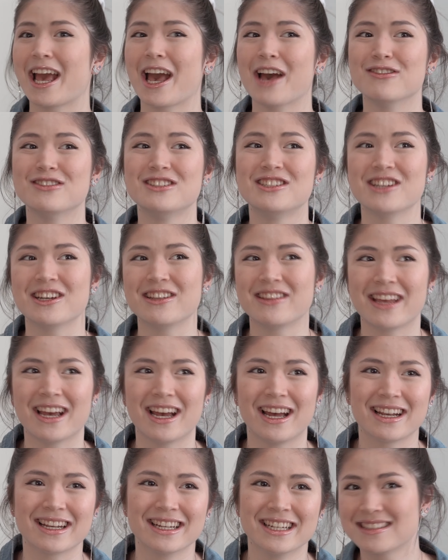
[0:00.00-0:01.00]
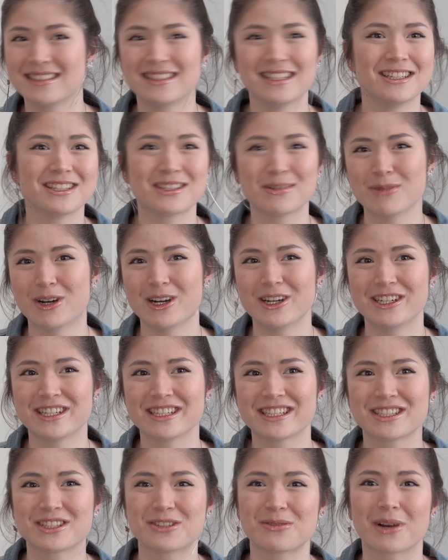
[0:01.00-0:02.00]
haven't done that since
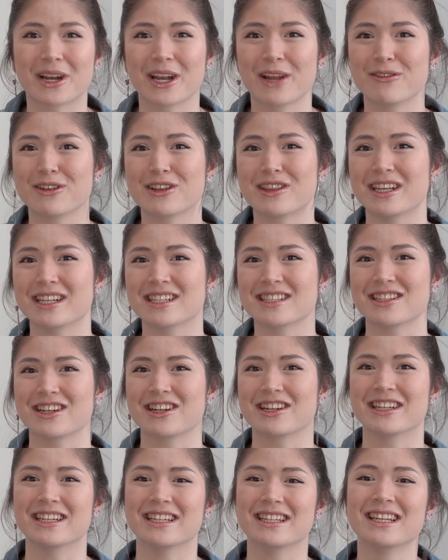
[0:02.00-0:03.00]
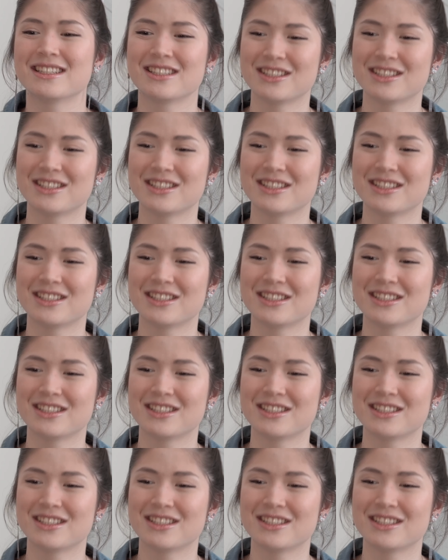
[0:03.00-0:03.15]
March when everything started.